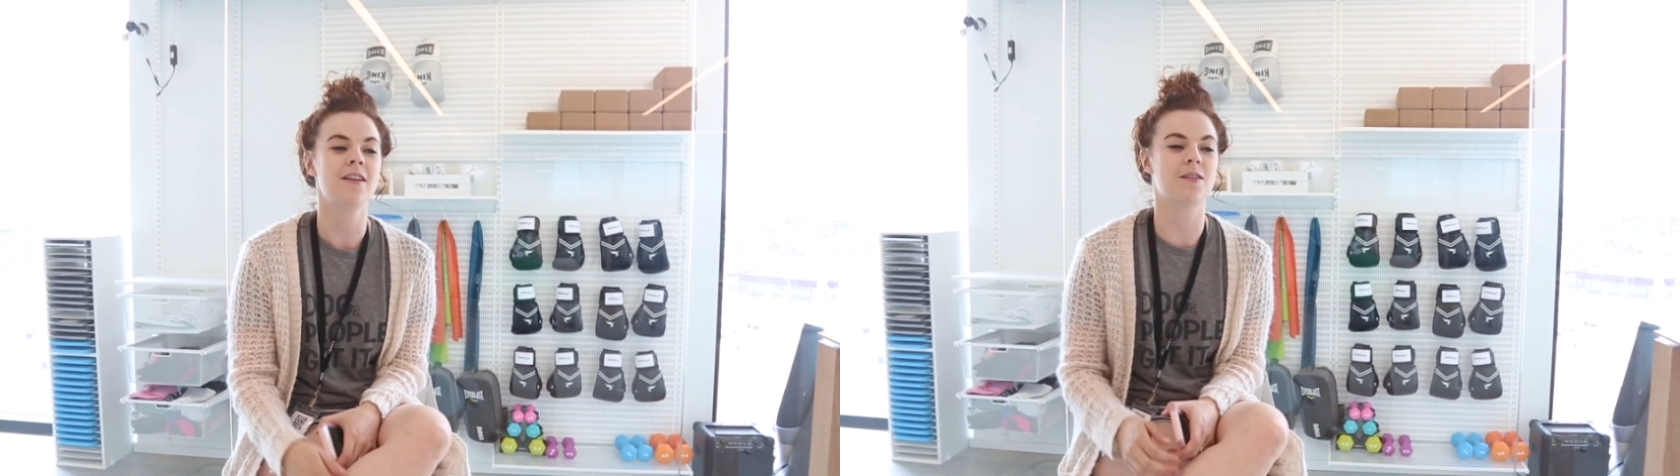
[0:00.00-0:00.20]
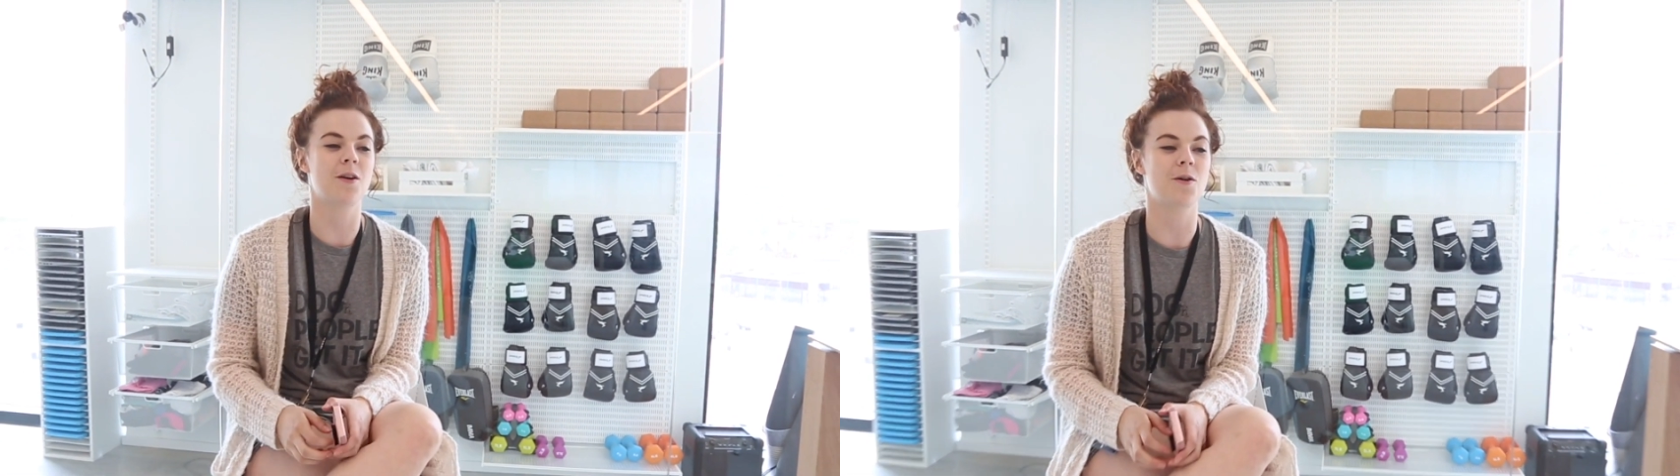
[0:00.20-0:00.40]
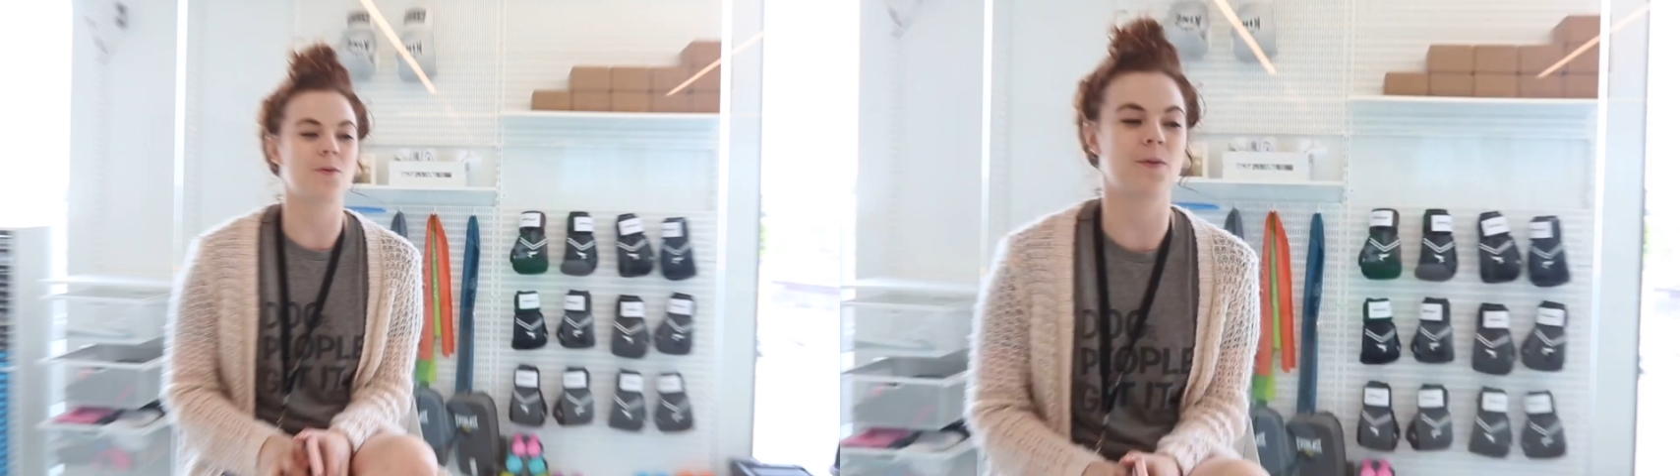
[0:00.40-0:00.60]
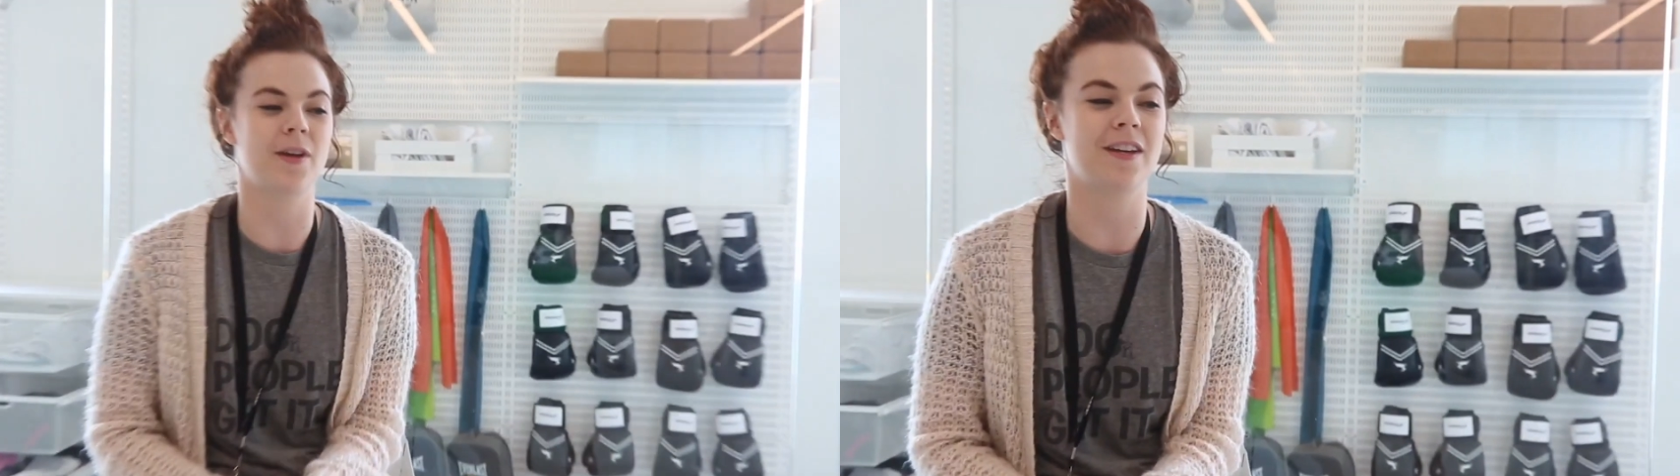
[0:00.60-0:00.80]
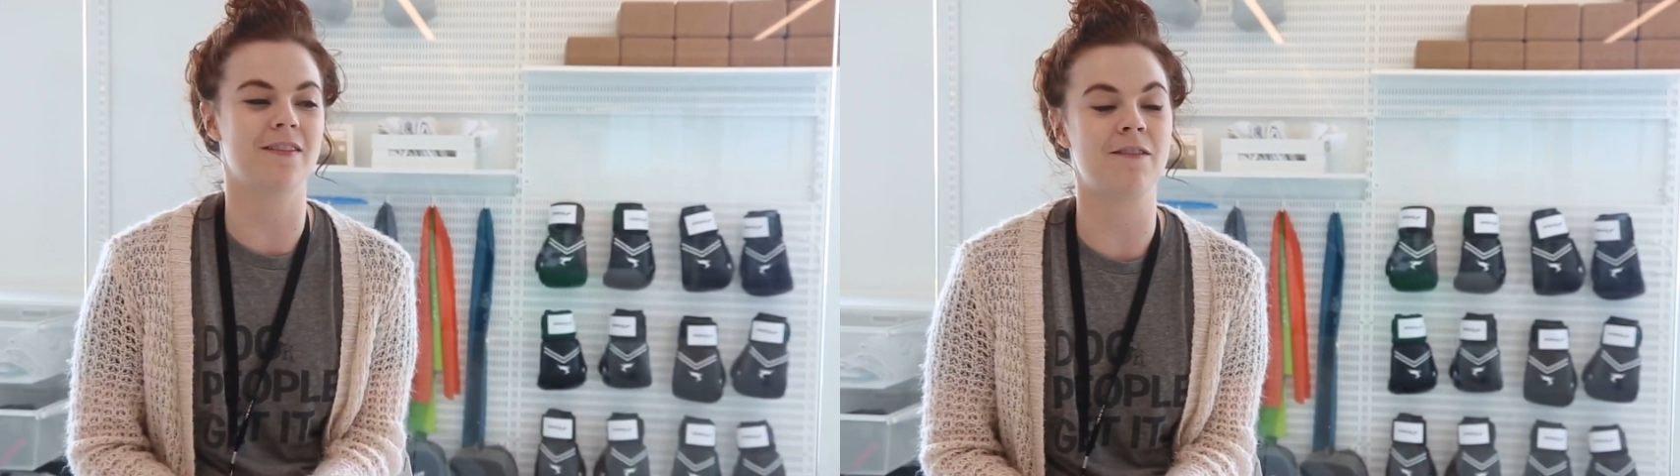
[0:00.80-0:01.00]
So
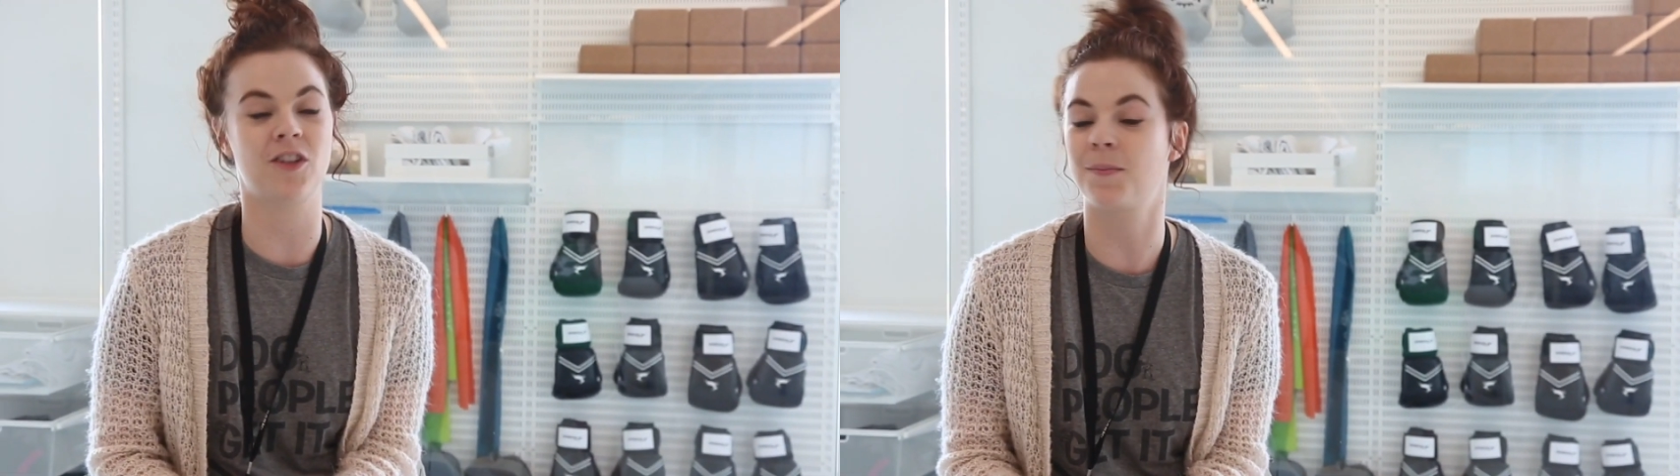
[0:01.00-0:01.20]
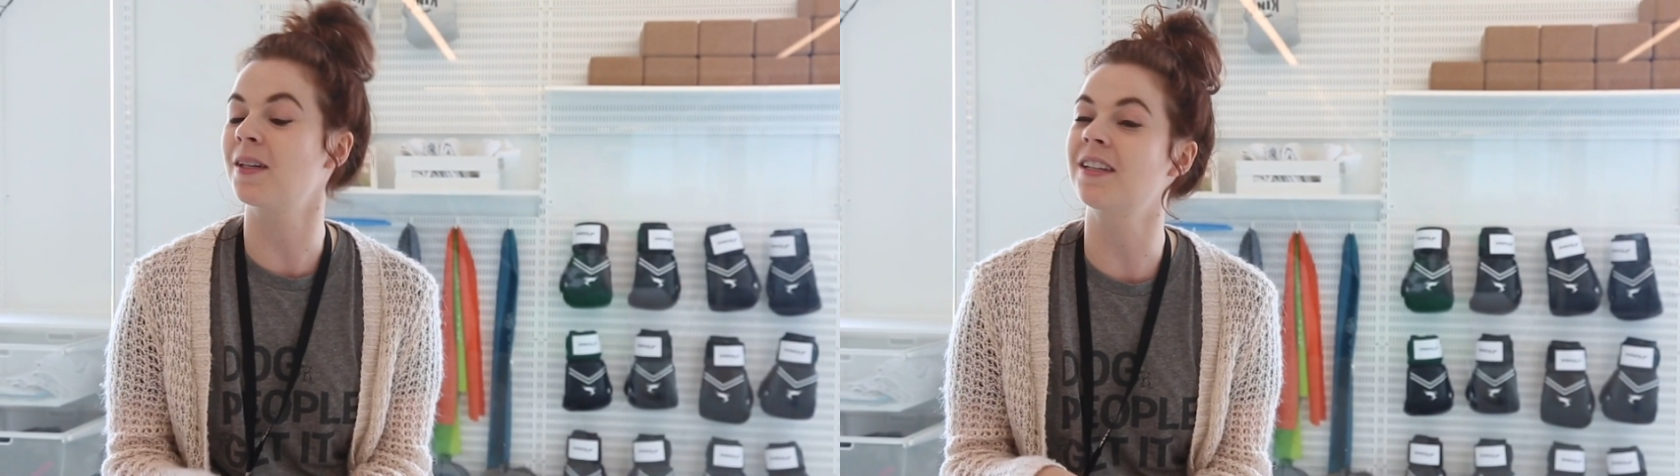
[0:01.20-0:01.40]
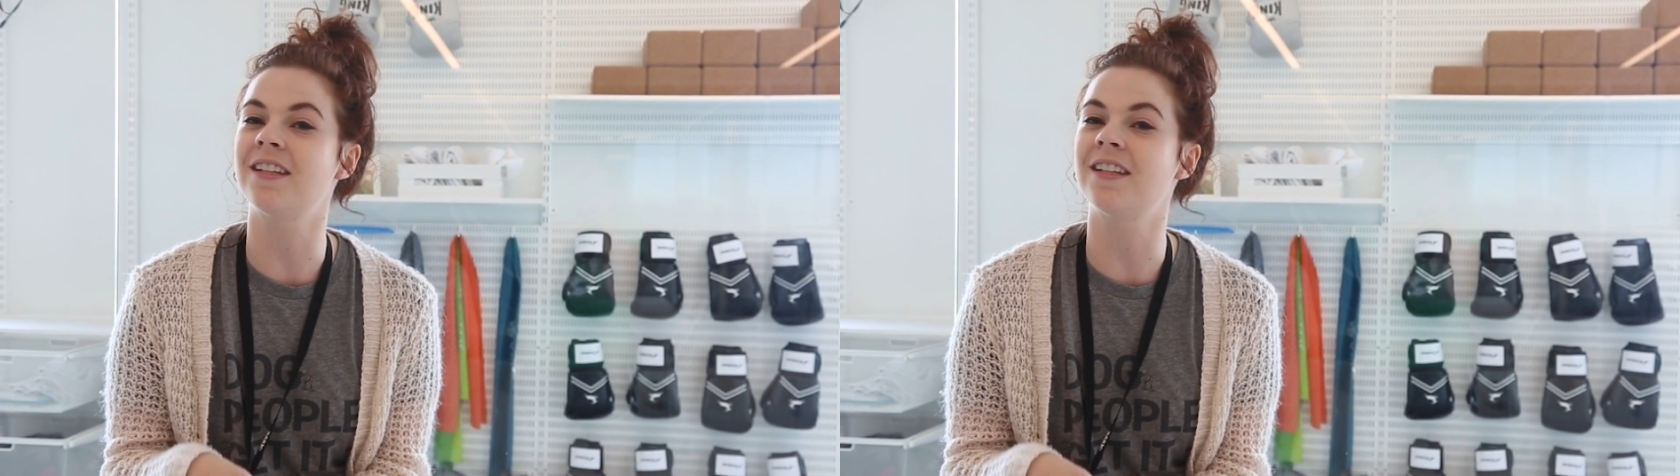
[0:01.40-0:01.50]
we have just been